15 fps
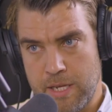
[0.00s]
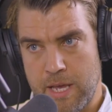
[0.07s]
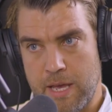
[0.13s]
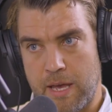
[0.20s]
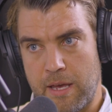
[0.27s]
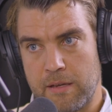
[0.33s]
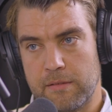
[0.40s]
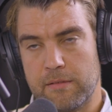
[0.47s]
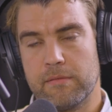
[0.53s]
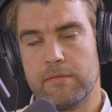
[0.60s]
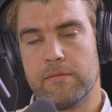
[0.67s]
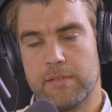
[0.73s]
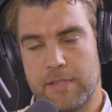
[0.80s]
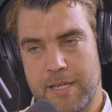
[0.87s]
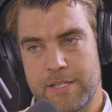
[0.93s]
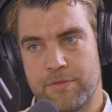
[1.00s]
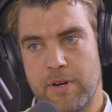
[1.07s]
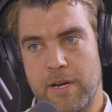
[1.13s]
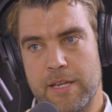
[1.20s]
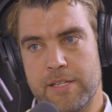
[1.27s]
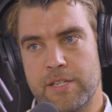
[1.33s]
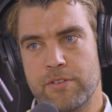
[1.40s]
Yeah, that's
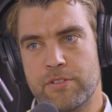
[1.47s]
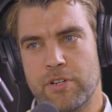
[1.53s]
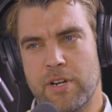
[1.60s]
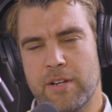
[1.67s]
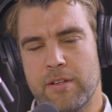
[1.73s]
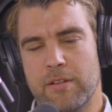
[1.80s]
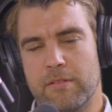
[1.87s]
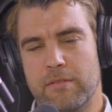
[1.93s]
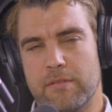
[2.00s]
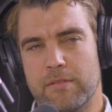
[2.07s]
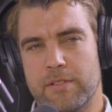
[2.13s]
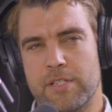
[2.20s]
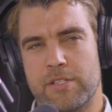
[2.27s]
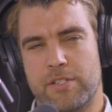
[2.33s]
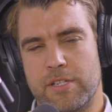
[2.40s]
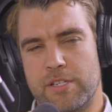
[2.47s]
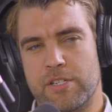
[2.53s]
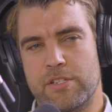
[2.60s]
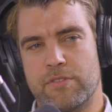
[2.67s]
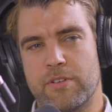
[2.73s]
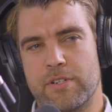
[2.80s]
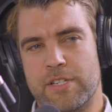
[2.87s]
right. So trying to just
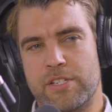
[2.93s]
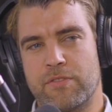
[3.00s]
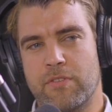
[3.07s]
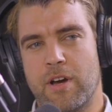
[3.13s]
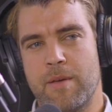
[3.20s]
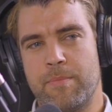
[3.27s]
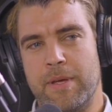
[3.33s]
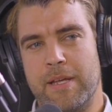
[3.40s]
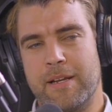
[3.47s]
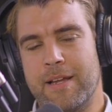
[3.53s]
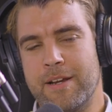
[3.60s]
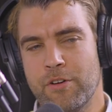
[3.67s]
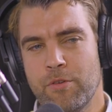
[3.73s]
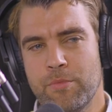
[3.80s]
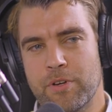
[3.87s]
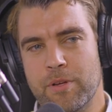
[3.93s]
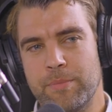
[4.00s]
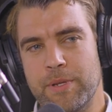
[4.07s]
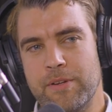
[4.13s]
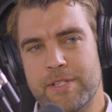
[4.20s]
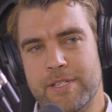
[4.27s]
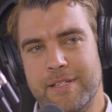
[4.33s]
describe it, like normal
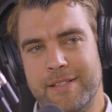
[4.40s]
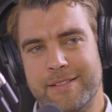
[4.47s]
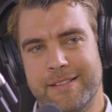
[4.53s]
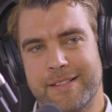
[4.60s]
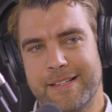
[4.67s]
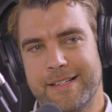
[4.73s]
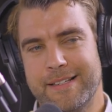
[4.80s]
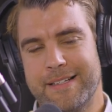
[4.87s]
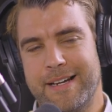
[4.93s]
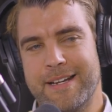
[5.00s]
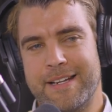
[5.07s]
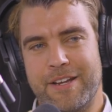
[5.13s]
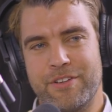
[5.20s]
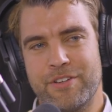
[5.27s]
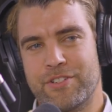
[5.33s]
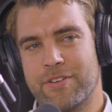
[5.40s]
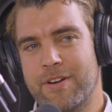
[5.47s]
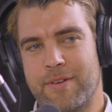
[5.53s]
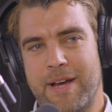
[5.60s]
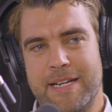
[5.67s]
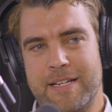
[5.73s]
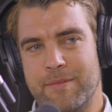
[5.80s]
computer, I don't know, you're trying
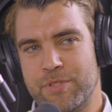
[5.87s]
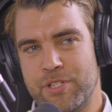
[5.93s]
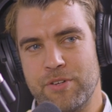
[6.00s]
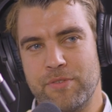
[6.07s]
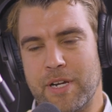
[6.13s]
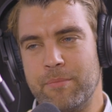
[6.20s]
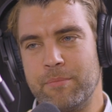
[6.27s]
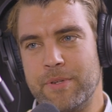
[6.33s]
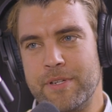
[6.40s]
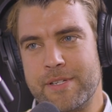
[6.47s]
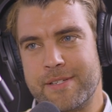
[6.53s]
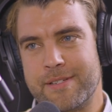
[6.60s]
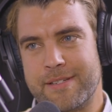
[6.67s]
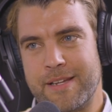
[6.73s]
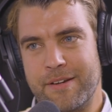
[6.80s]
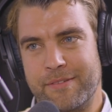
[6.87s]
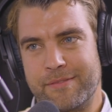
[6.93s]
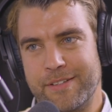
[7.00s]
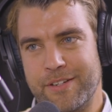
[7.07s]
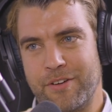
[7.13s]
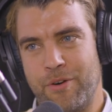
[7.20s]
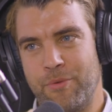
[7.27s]
to add up two numbers. So
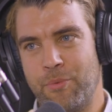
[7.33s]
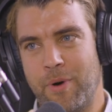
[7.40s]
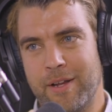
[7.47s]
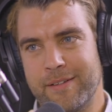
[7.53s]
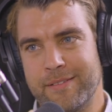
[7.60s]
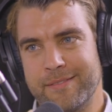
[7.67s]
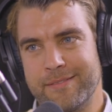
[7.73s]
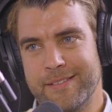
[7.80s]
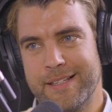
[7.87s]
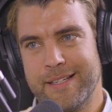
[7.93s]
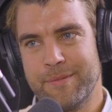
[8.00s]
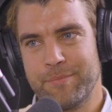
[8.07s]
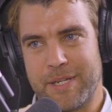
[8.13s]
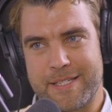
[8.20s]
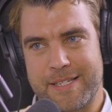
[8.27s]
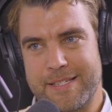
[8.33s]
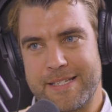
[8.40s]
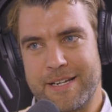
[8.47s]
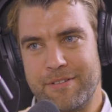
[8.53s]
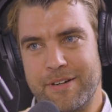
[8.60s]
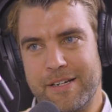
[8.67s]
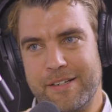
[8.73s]
you got a 1 plus a
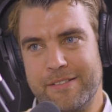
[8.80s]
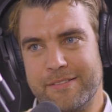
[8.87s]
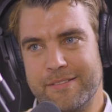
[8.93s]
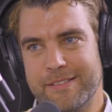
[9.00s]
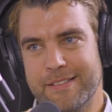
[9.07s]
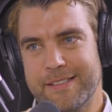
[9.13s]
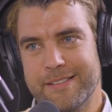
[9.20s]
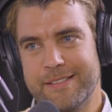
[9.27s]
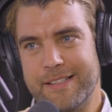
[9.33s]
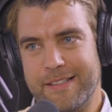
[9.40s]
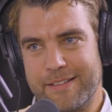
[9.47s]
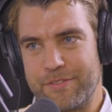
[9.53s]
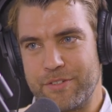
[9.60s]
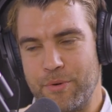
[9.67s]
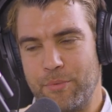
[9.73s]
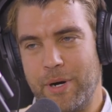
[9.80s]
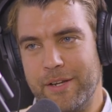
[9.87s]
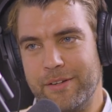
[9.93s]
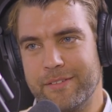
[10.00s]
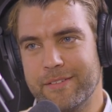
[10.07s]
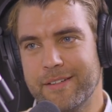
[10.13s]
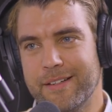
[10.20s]
0, gives you
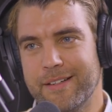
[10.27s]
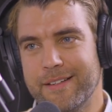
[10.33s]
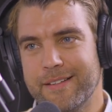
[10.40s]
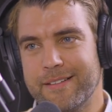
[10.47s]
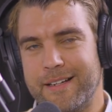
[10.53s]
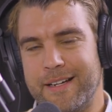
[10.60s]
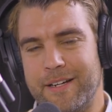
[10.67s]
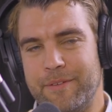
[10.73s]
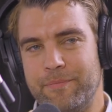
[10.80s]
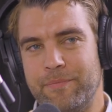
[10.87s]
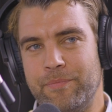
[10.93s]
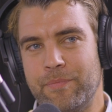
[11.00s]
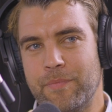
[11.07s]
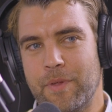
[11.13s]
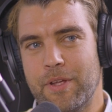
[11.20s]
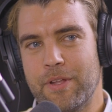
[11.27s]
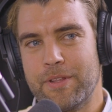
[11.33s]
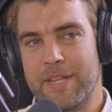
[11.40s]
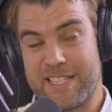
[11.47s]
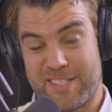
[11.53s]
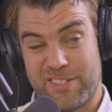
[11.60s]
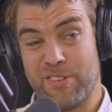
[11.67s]
1.
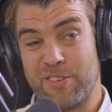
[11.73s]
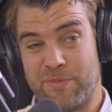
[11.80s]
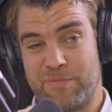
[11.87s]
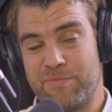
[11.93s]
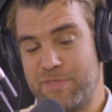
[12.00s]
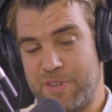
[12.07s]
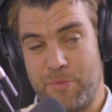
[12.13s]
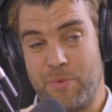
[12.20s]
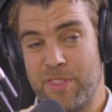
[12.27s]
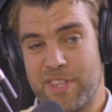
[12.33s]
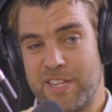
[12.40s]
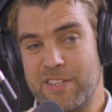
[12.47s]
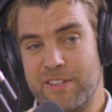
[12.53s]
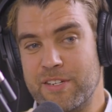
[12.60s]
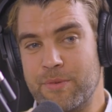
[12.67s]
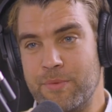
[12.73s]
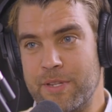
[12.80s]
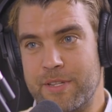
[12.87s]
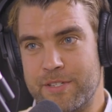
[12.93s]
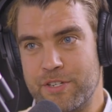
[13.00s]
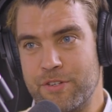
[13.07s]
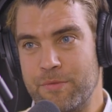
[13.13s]
That's sort of one thing you can do
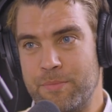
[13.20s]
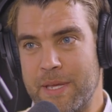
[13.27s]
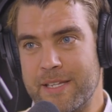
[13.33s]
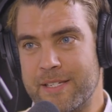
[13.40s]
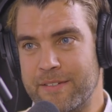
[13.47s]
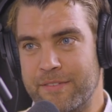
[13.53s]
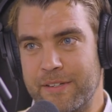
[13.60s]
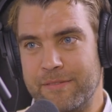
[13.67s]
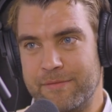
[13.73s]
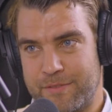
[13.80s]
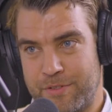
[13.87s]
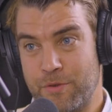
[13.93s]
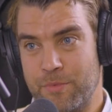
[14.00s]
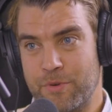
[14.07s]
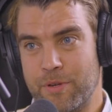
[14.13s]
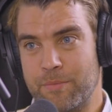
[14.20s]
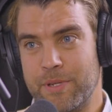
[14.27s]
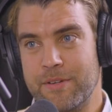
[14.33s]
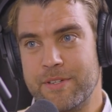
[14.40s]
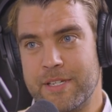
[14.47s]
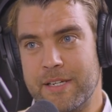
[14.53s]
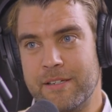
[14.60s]
with 2 bits of a normal
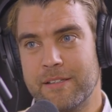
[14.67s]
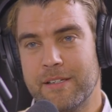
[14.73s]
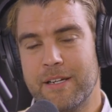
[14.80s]
computer.